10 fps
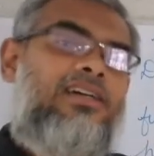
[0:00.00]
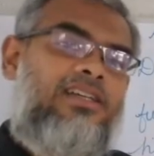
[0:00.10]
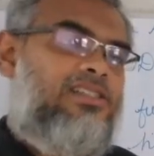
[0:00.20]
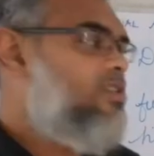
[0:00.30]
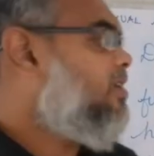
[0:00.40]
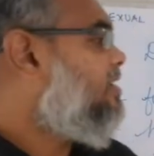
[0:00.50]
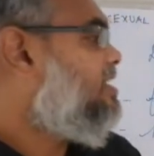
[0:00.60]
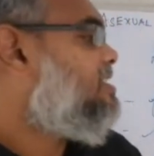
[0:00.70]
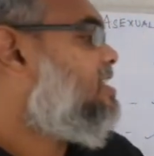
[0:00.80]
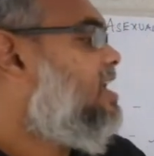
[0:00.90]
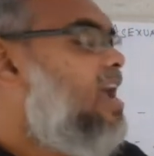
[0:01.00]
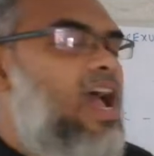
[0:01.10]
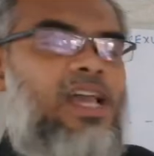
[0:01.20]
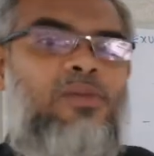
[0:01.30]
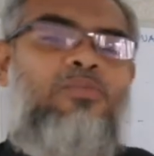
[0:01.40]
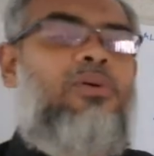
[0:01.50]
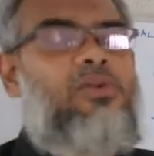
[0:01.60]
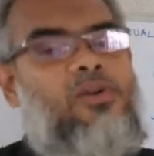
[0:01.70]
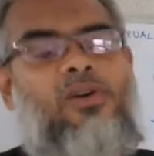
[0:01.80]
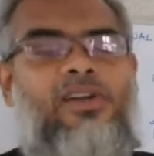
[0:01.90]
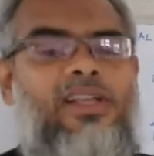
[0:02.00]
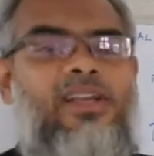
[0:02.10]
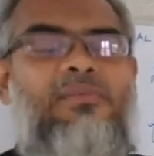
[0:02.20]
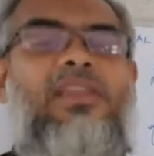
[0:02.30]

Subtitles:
is called as hypocotyl.